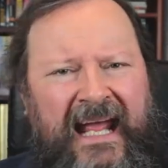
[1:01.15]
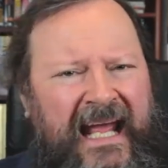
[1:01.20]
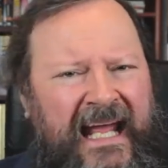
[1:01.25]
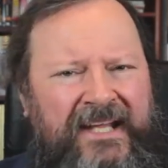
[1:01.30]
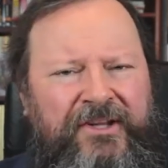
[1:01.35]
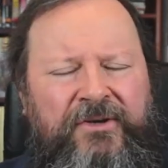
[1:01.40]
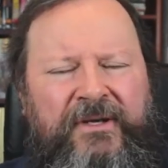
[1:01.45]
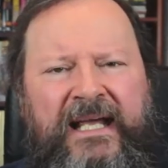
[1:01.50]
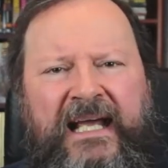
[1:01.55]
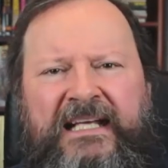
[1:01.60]

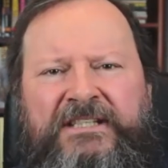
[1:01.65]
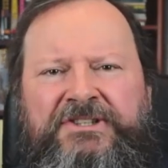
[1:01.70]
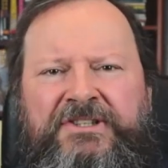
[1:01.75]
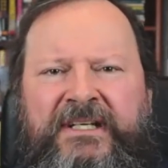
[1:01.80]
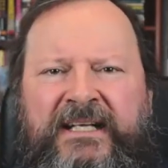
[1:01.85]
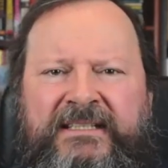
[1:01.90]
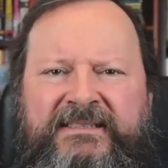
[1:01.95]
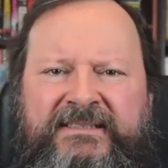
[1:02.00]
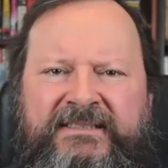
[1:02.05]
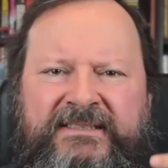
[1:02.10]

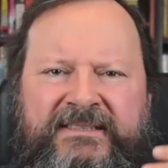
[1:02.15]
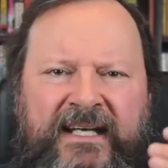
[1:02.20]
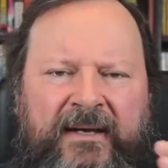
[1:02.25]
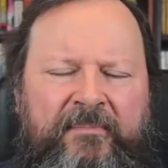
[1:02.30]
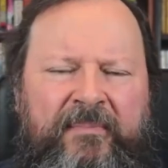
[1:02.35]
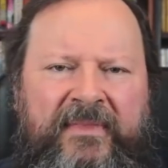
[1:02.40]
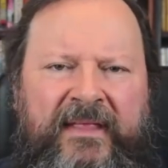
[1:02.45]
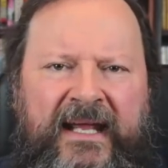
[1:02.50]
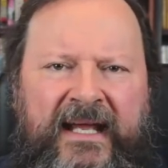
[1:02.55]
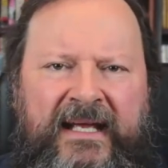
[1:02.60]
Education is
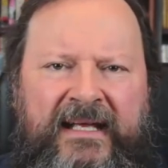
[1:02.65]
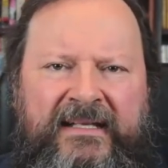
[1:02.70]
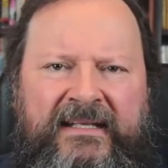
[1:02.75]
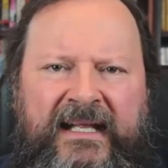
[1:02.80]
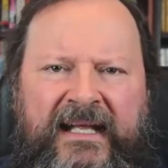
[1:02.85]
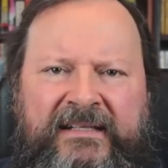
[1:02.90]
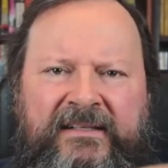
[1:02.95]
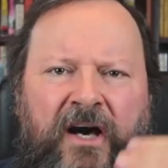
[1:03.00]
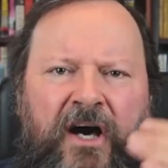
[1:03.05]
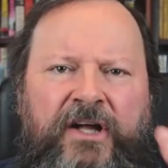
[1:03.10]
something
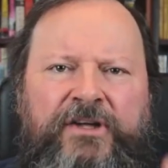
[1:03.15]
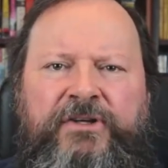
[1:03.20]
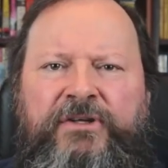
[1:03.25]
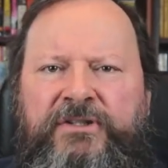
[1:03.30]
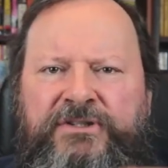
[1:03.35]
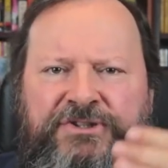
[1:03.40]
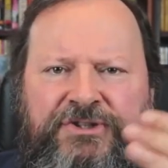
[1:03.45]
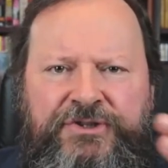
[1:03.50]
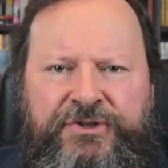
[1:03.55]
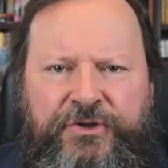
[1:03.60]
that
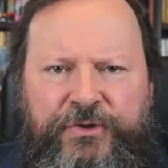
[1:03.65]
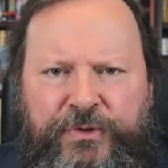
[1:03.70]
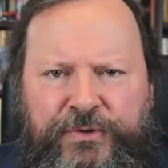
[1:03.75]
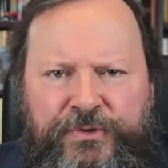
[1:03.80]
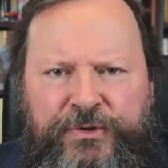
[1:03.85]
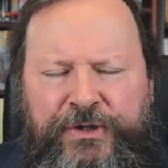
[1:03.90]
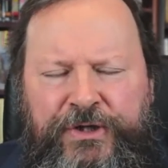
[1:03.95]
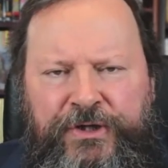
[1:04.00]
others do to